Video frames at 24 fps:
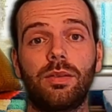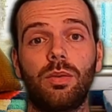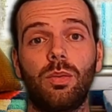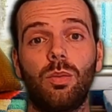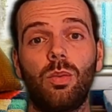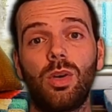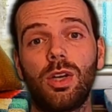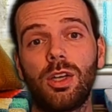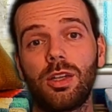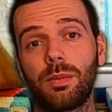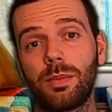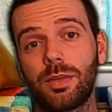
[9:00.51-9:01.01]

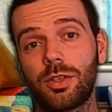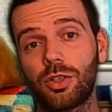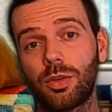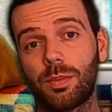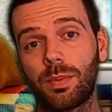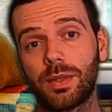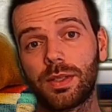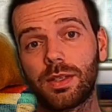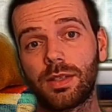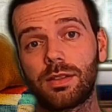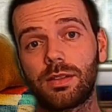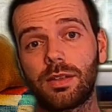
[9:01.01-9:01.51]
One of them is up
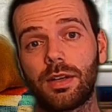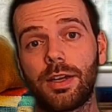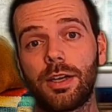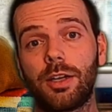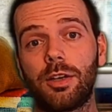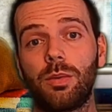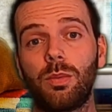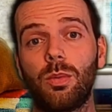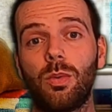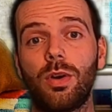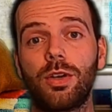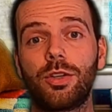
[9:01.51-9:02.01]
on the side of
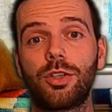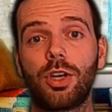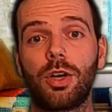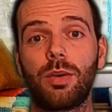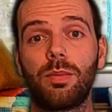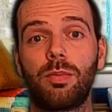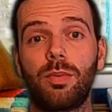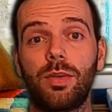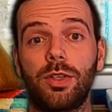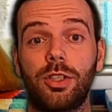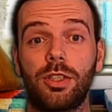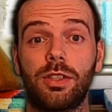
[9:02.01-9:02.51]
the
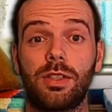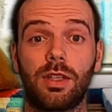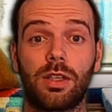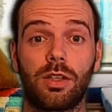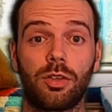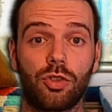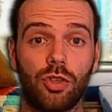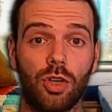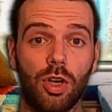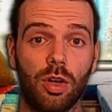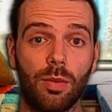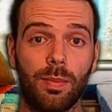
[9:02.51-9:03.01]
wardrobe, which is the
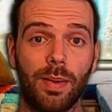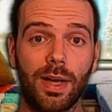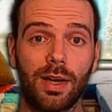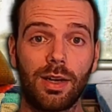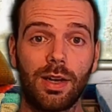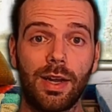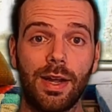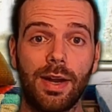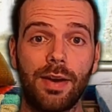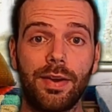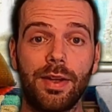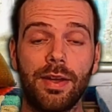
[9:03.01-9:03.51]
control
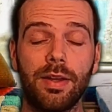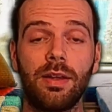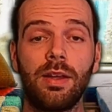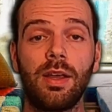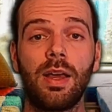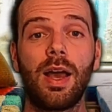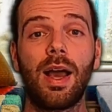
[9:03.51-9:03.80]
panel area,